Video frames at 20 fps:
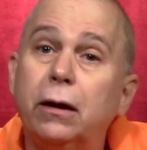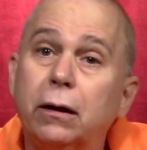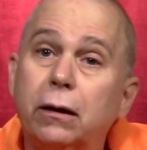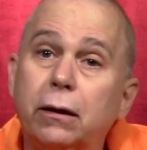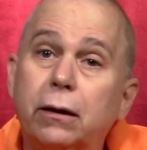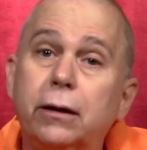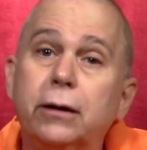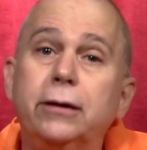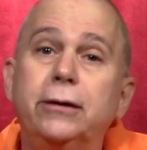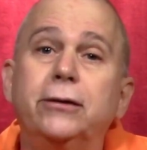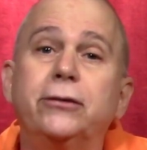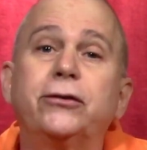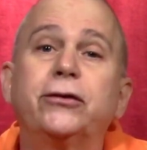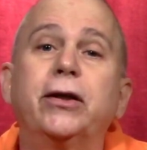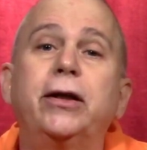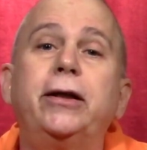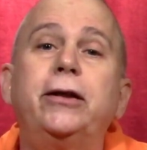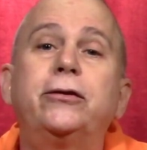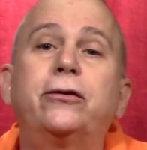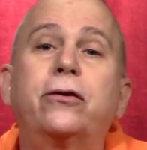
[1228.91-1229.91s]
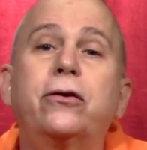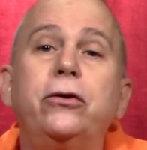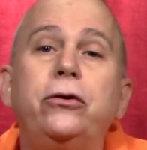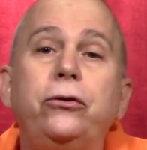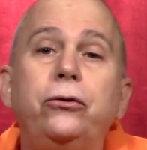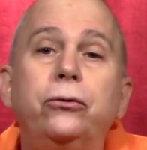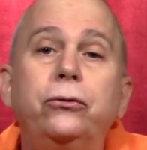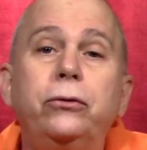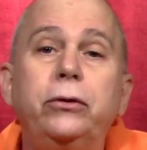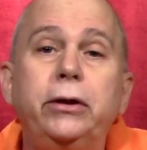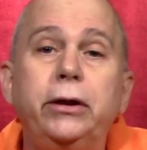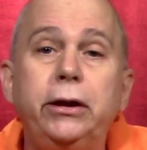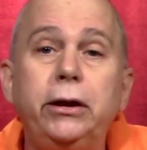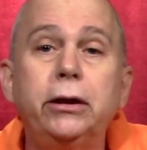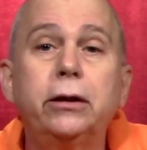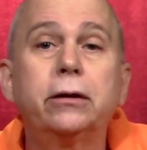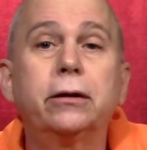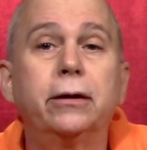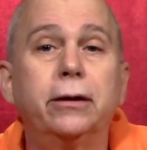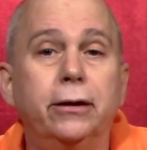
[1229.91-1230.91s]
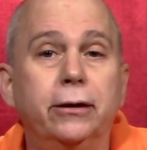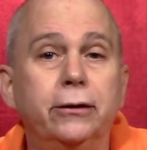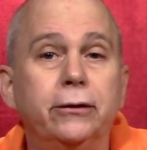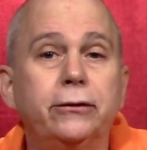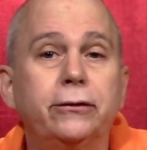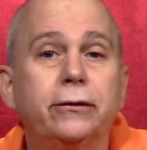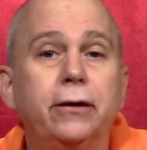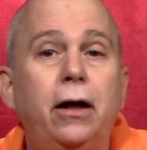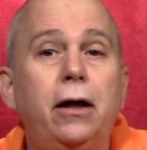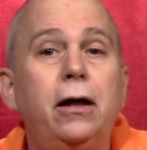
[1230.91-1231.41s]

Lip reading: This is the uniqueness